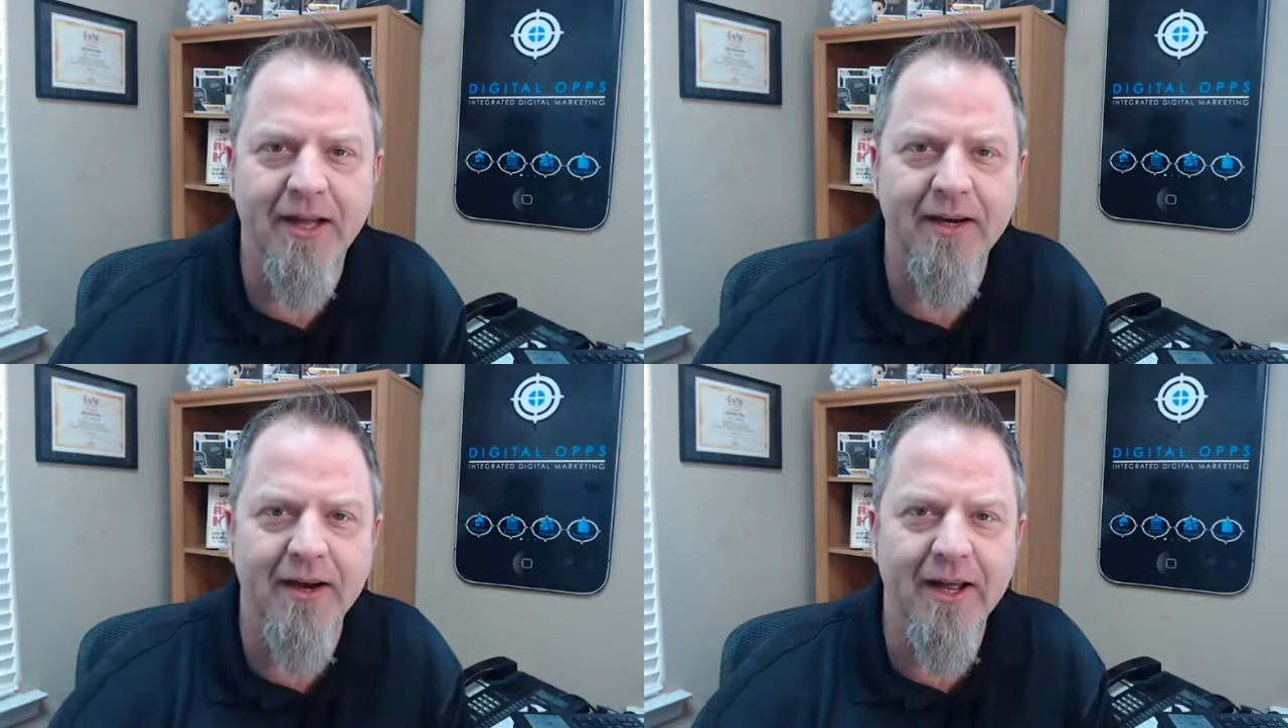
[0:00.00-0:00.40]

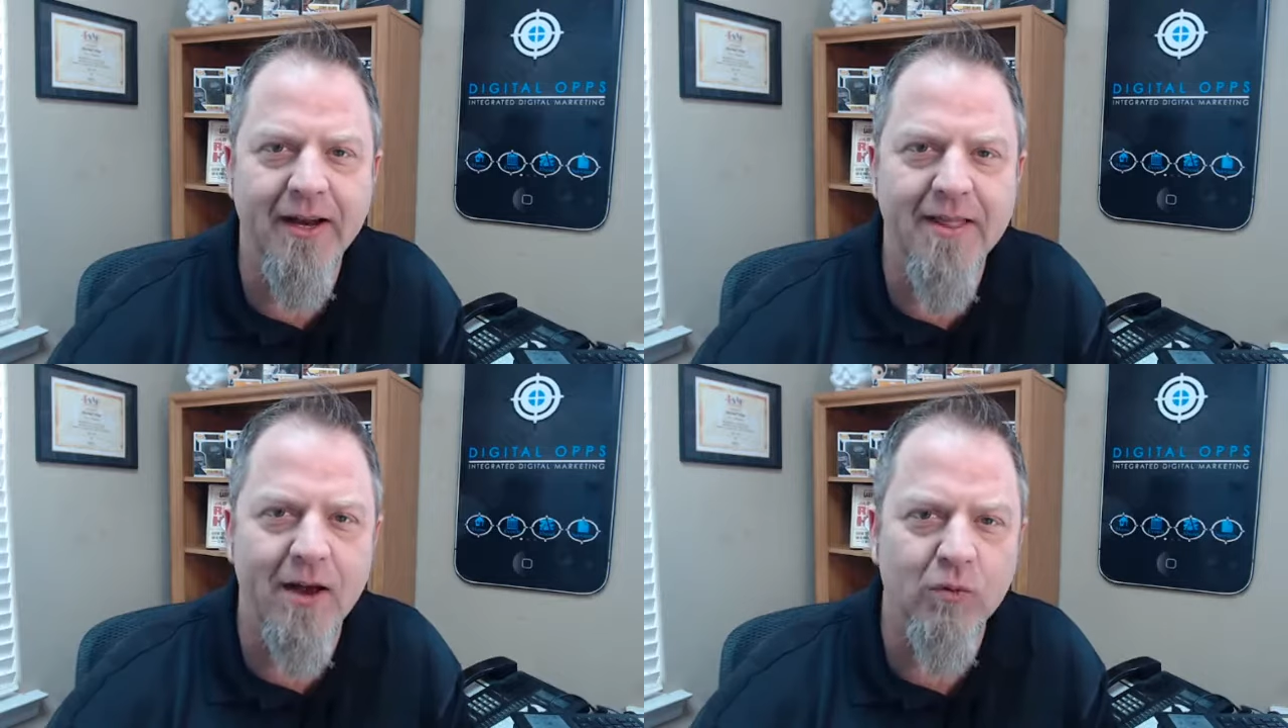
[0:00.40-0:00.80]
and,
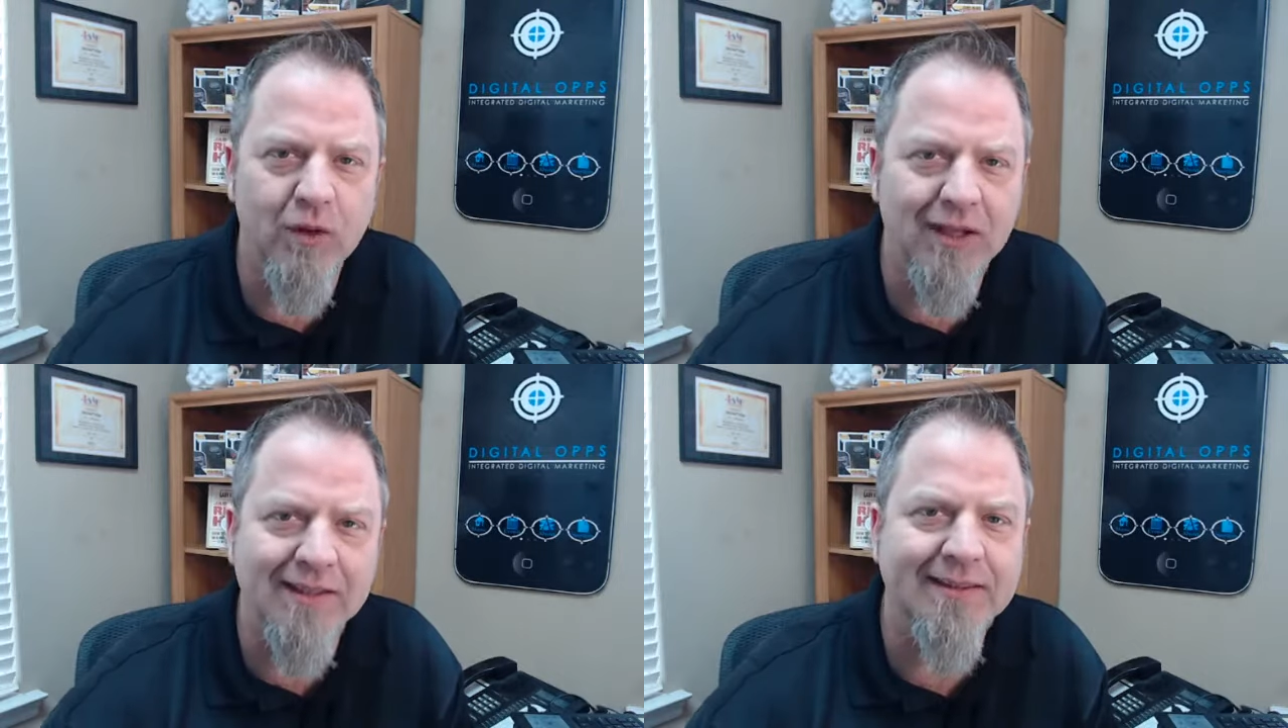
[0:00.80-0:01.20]
and that
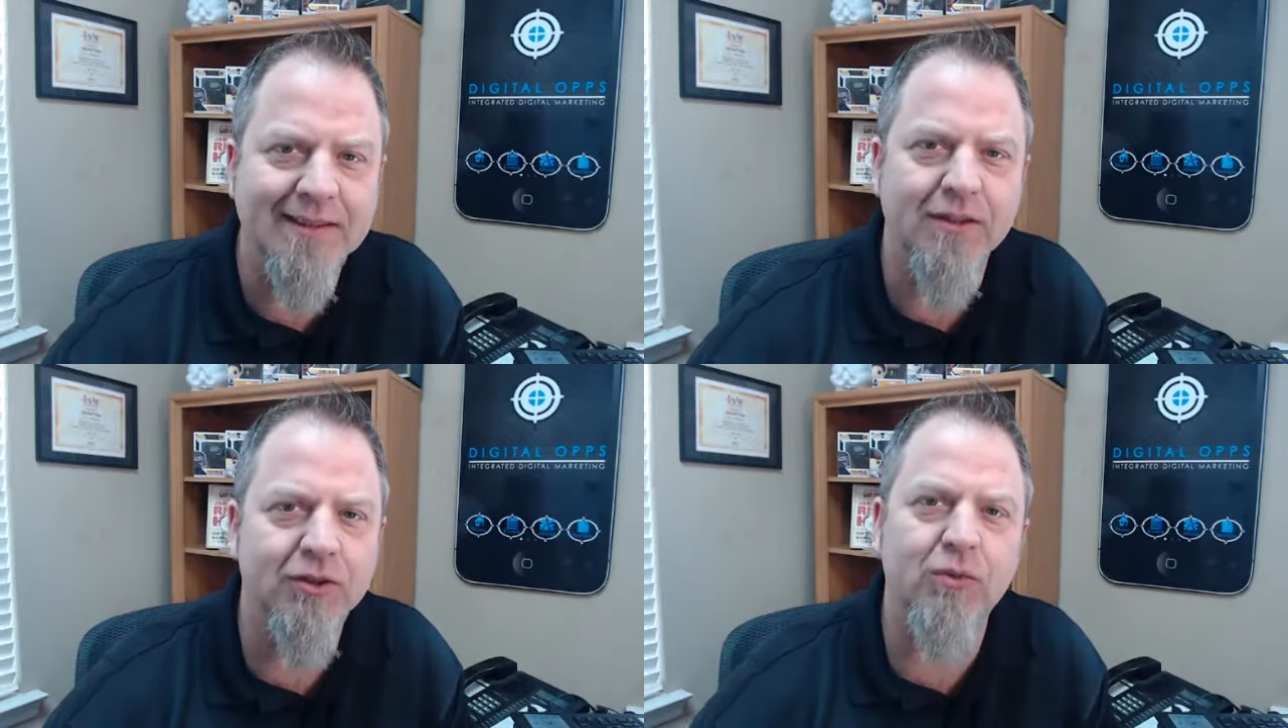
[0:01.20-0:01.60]
really
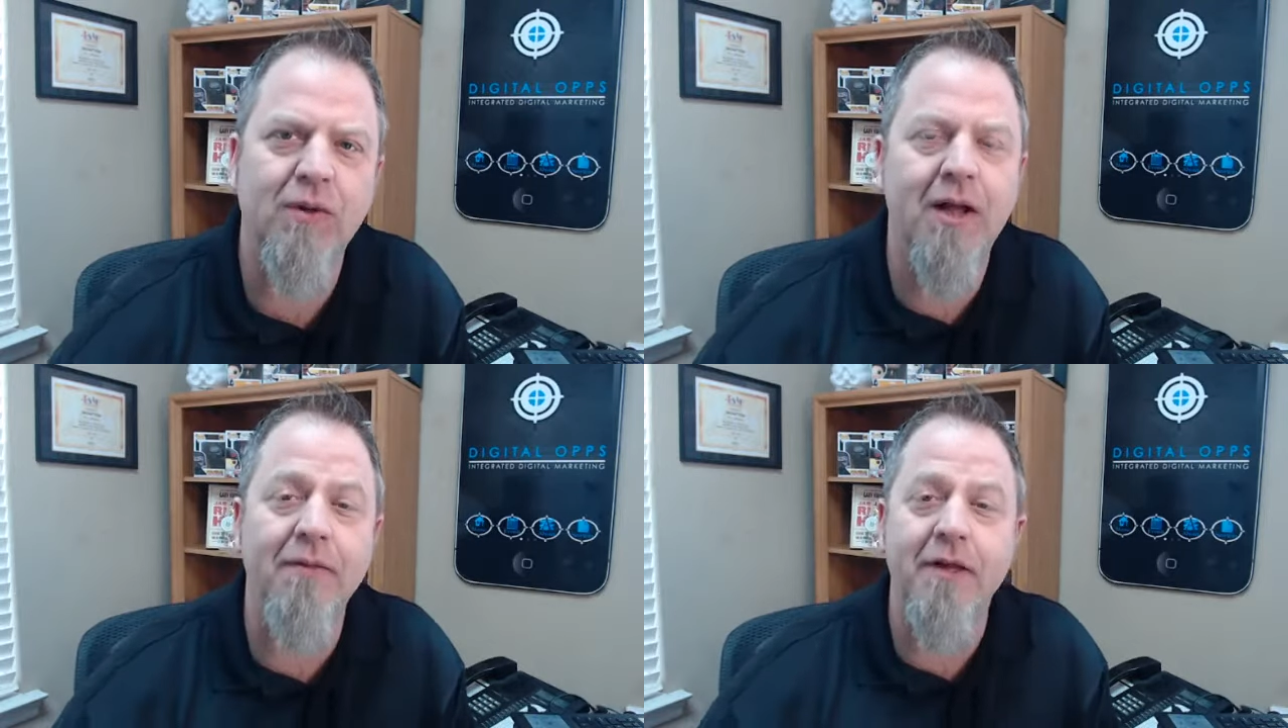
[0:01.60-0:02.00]
centers
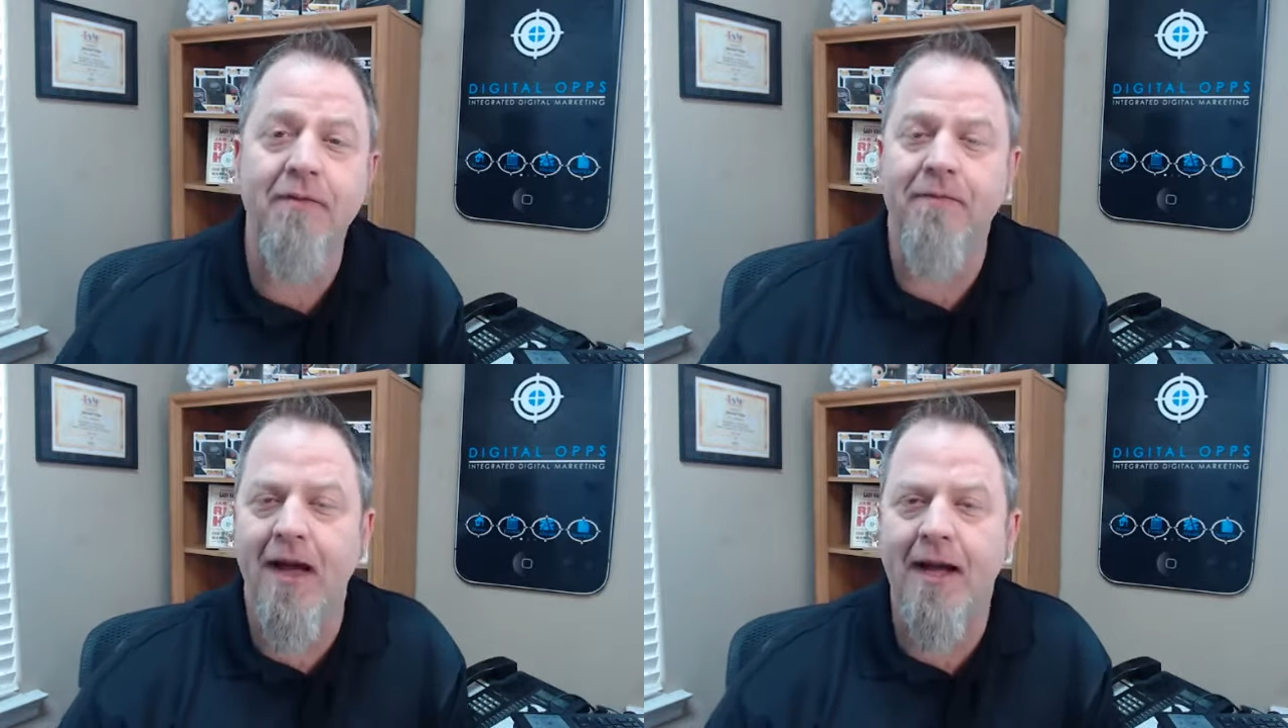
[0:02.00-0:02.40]
around the
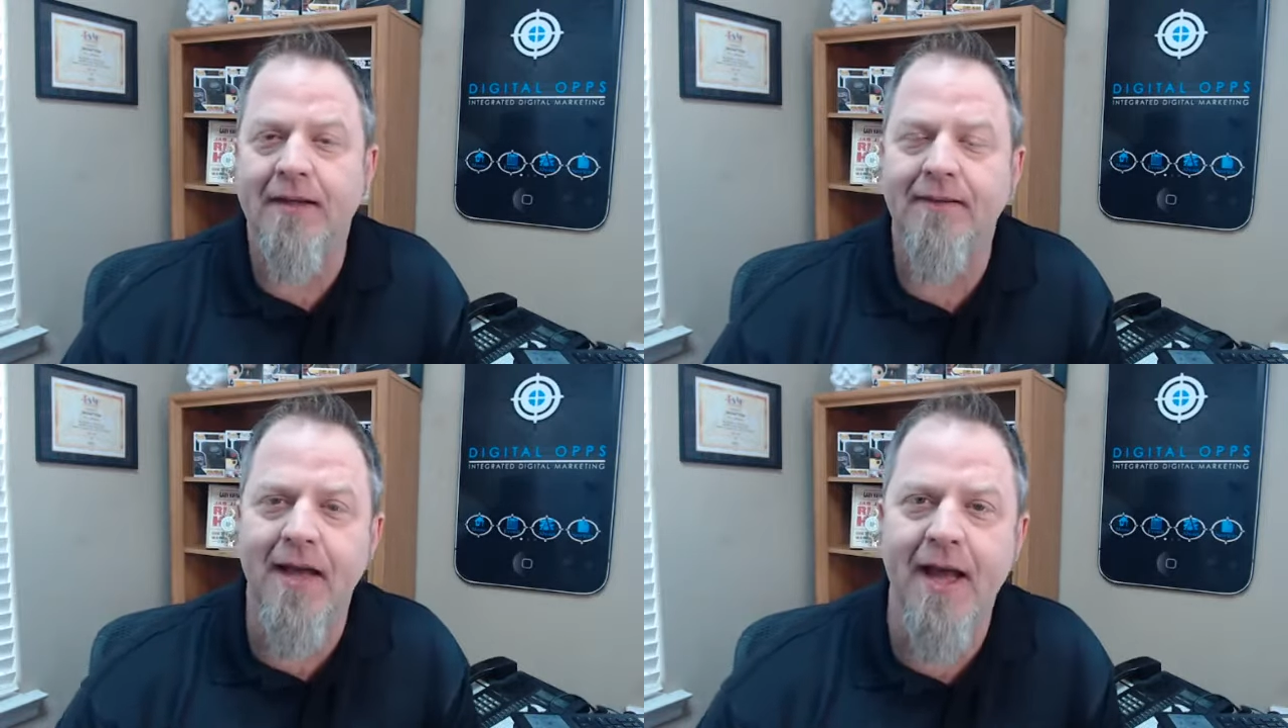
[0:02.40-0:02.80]

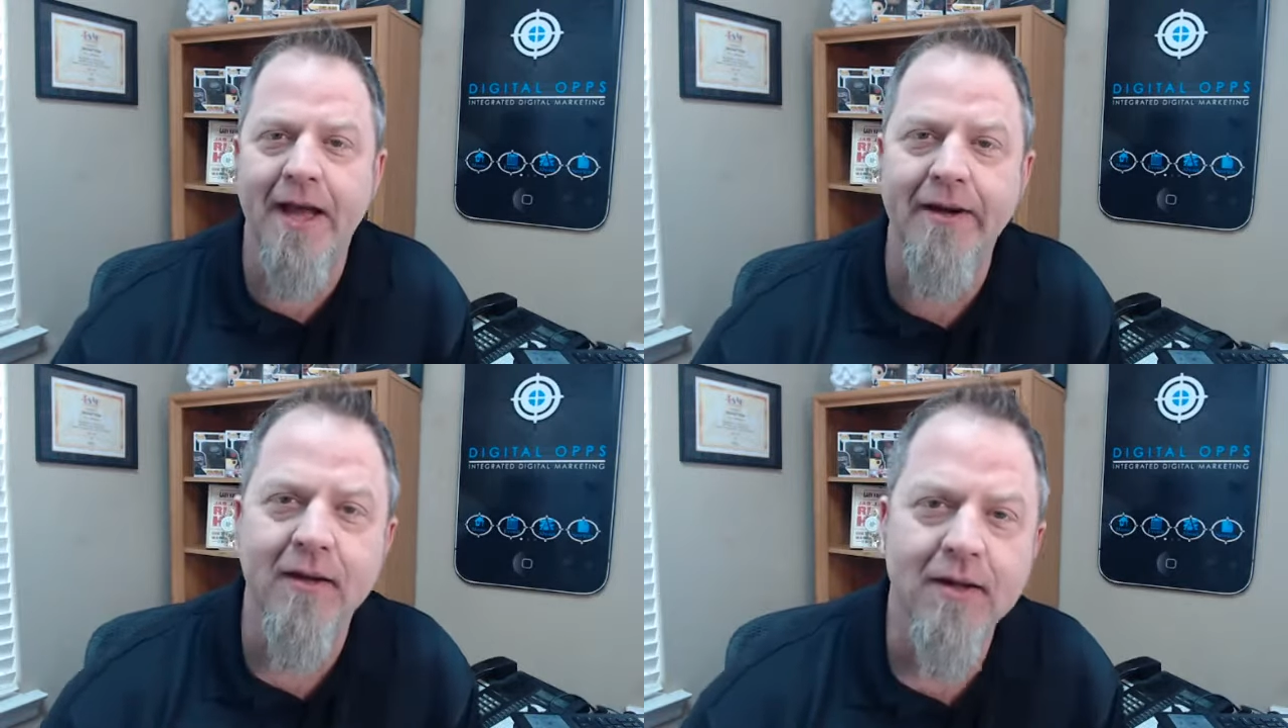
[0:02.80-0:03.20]
fact that